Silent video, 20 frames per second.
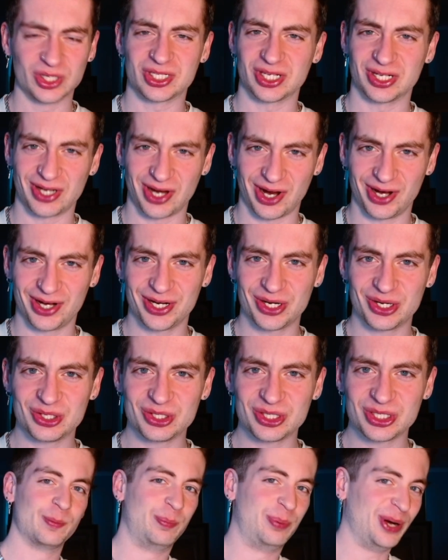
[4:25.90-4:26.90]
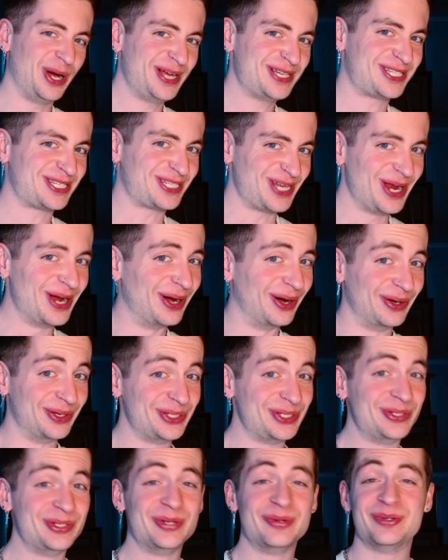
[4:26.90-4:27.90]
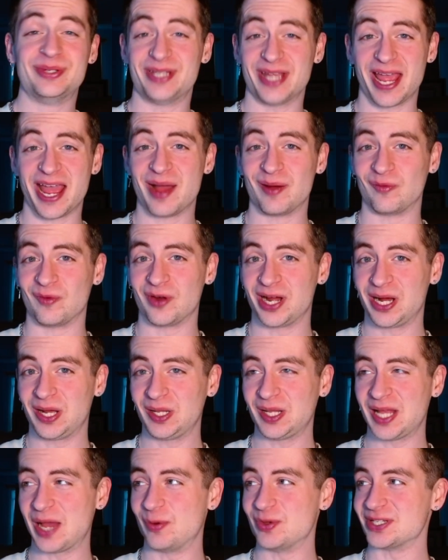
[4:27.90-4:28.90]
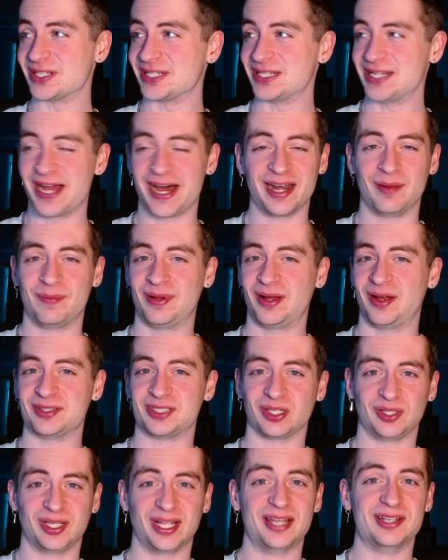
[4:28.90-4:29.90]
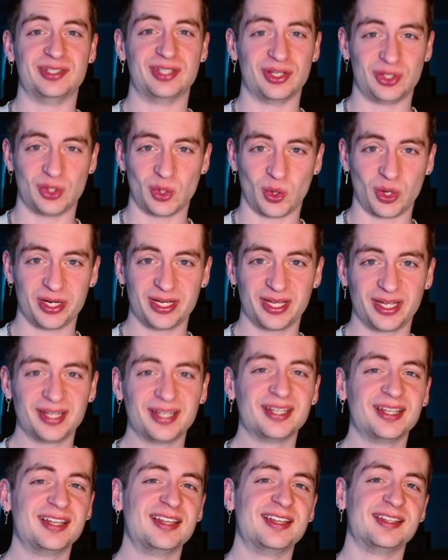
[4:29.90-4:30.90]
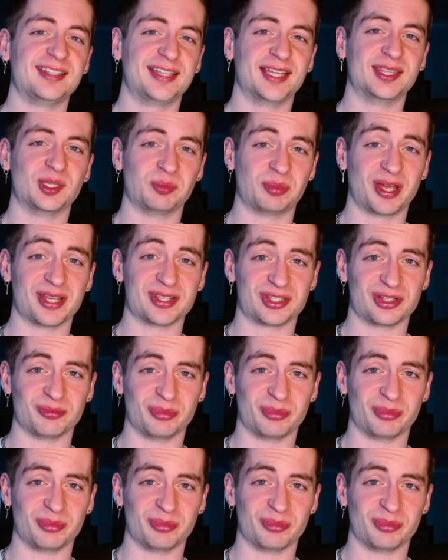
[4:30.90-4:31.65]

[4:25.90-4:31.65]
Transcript: scenarios, but still, you knew damn well I was not about to let Dodoria get the best of